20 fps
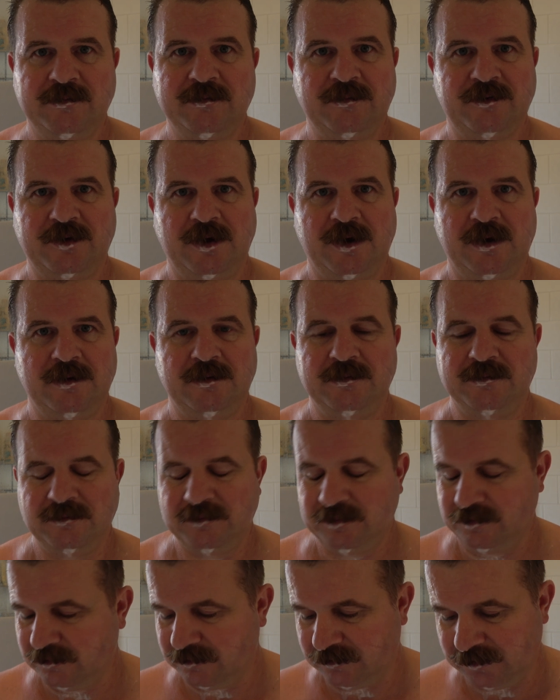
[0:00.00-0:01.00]
So
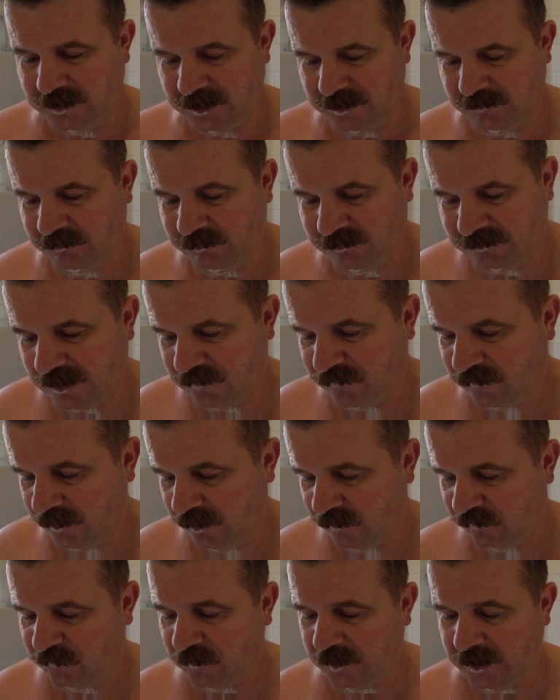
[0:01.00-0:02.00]
he was
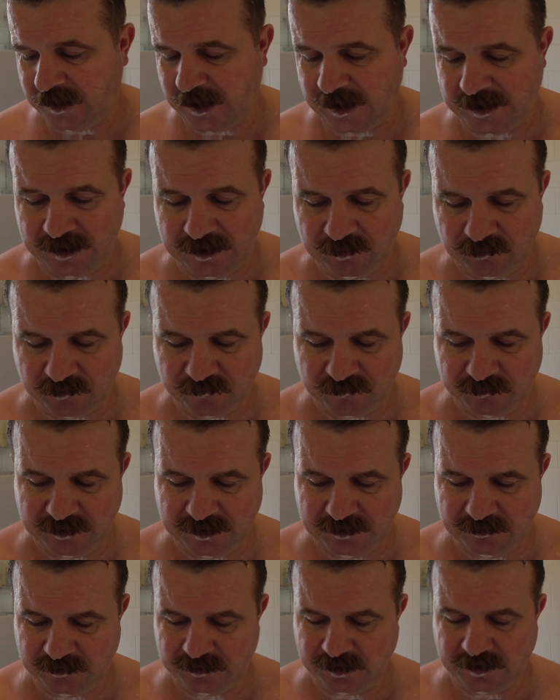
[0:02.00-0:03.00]
definitely affiliated with him.
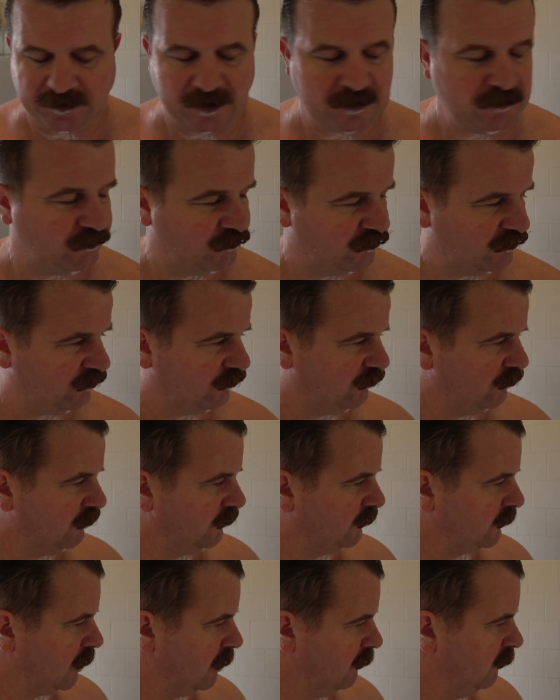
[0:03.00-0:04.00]
He didn't just sort
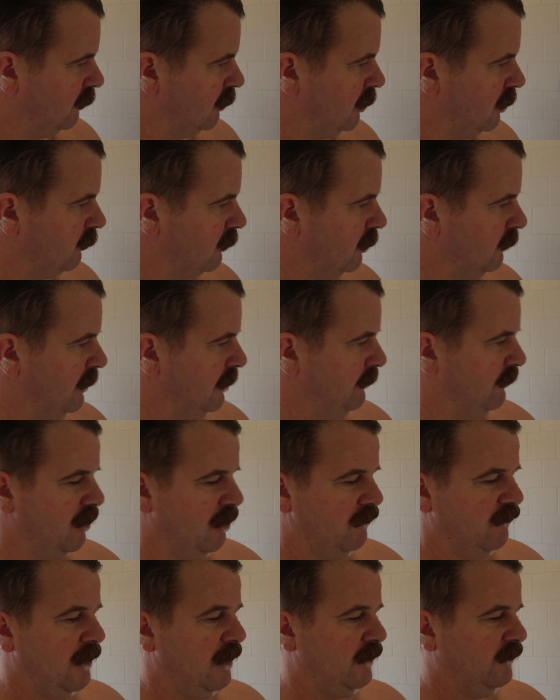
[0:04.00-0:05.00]
of go, right, I'm going to make my
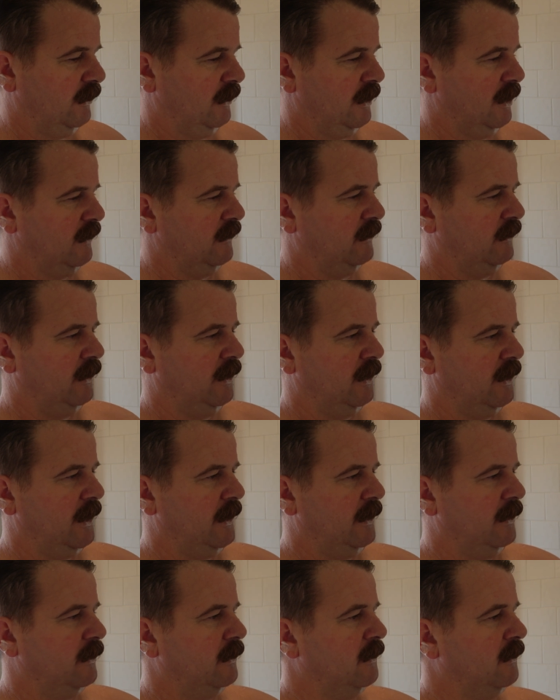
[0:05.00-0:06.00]
own razor now, see you
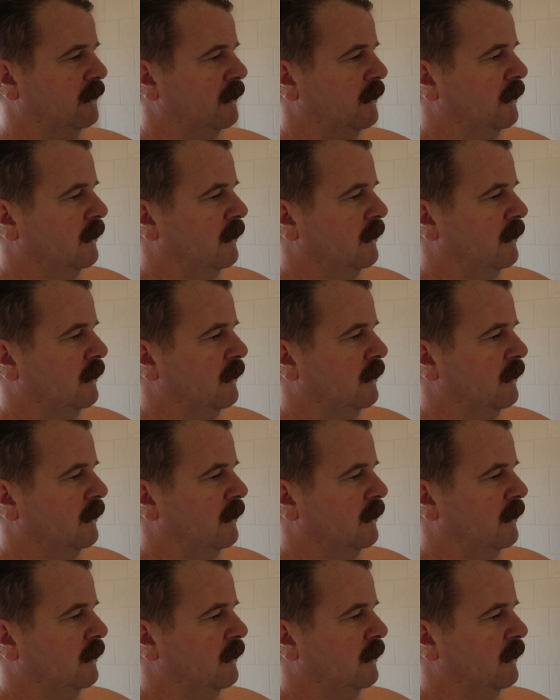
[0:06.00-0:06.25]
later.